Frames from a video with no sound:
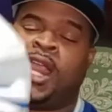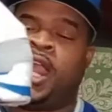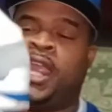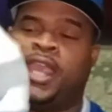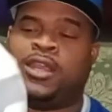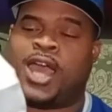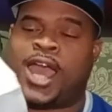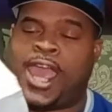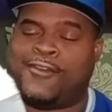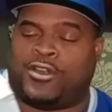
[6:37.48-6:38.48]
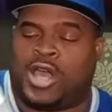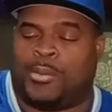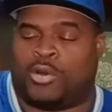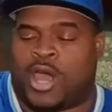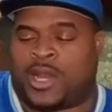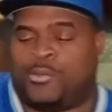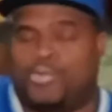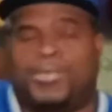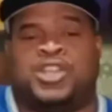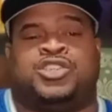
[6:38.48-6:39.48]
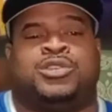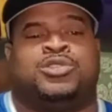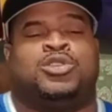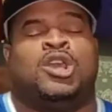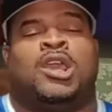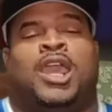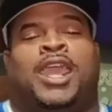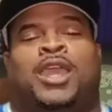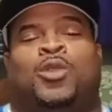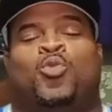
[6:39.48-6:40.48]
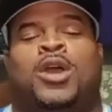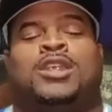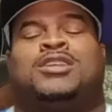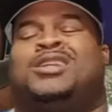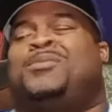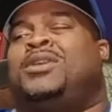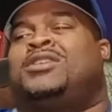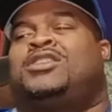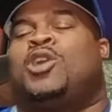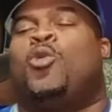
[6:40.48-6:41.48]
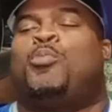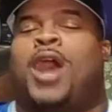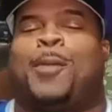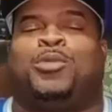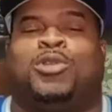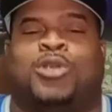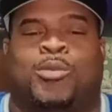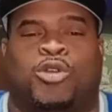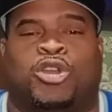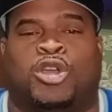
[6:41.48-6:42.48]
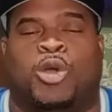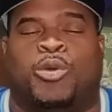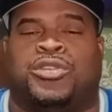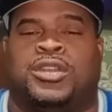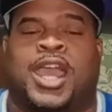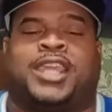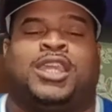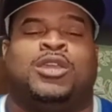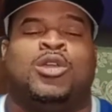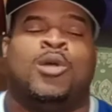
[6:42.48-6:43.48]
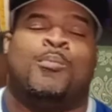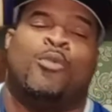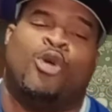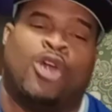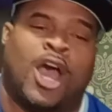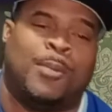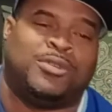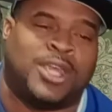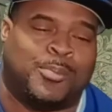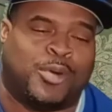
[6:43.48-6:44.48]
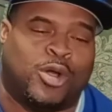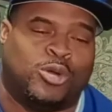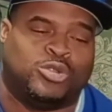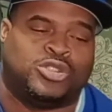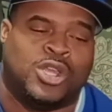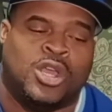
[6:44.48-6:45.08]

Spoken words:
And I have a couple of honorable mentions. And one is because it's so popular, I'm going to go with the Nike More Up Tempos.